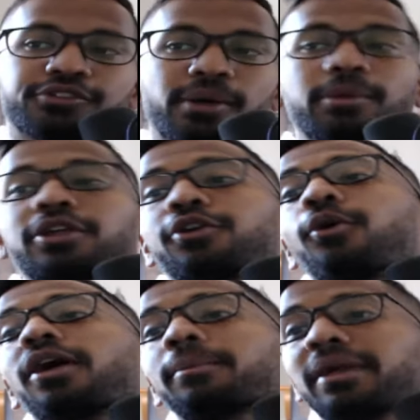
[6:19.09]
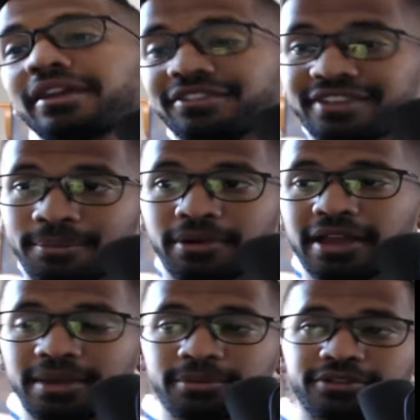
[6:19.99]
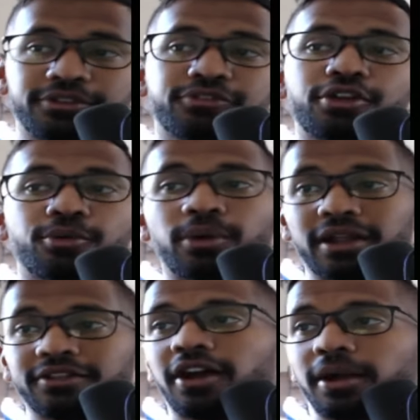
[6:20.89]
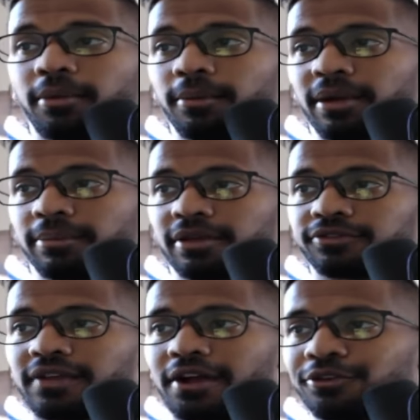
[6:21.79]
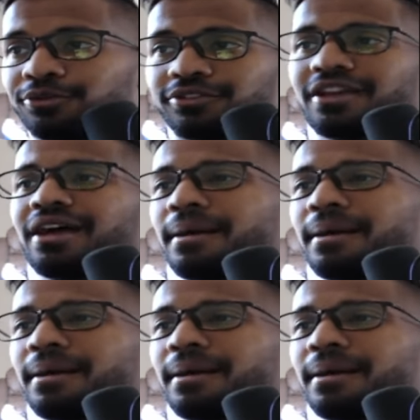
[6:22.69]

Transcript: so I'm going to go ahead and make a separate aim assist video where I talk about my best values.